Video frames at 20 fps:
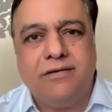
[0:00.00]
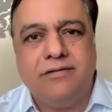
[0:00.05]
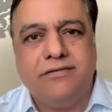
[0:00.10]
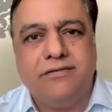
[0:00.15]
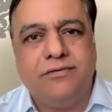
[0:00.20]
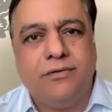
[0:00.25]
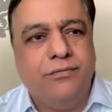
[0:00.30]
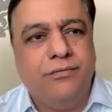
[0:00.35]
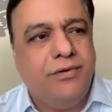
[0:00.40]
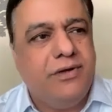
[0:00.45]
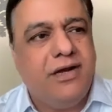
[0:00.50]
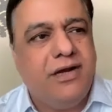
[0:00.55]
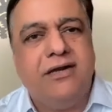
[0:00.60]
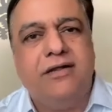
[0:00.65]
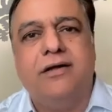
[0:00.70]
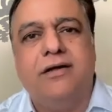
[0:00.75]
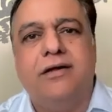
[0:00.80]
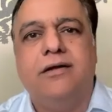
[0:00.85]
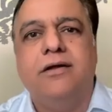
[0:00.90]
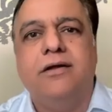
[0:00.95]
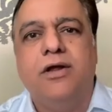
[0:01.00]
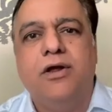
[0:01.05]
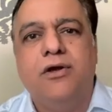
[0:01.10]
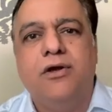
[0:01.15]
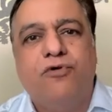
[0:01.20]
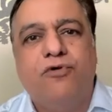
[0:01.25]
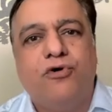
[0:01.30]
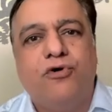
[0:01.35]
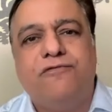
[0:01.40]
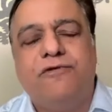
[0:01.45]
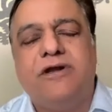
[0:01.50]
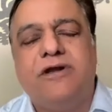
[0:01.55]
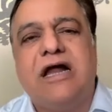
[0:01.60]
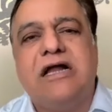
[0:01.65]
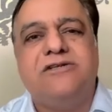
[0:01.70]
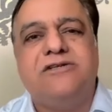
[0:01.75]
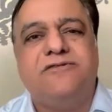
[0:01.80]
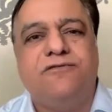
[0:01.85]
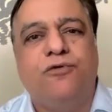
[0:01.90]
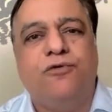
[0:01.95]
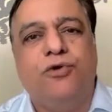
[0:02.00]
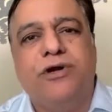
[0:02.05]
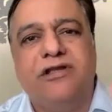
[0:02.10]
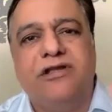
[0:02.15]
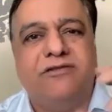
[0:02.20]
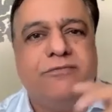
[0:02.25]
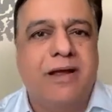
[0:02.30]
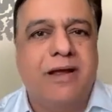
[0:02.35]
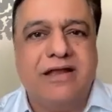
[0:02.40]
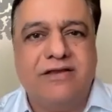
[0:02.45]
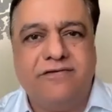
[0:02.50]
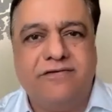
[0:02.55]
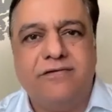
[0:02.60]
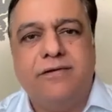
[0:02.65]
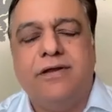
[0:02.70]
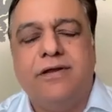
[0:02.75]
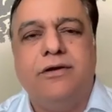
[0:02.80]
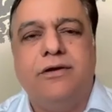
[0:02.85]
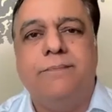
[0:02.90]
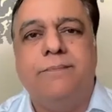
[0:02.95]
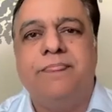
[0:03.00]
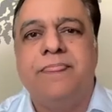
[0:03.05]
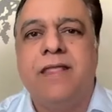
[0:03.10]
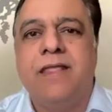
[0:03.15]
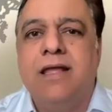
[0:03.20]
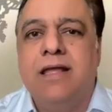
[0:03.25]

So we had a 4-4 hours, 4 days batch, Okay.